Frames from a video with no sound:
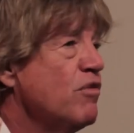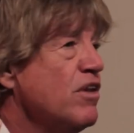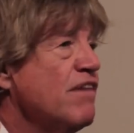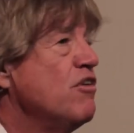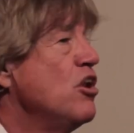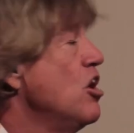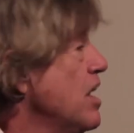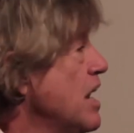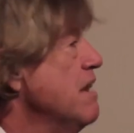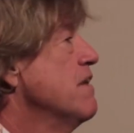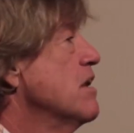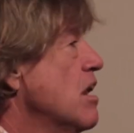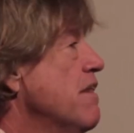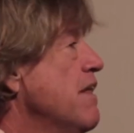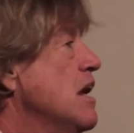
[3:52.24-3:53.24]
never learned
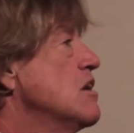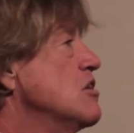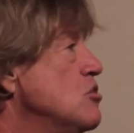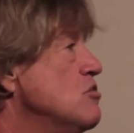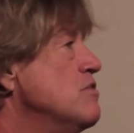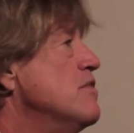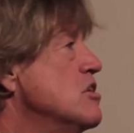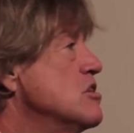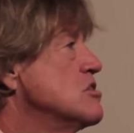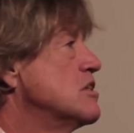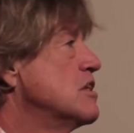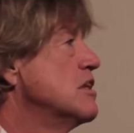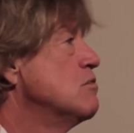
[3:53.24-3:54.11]
anything like that at university.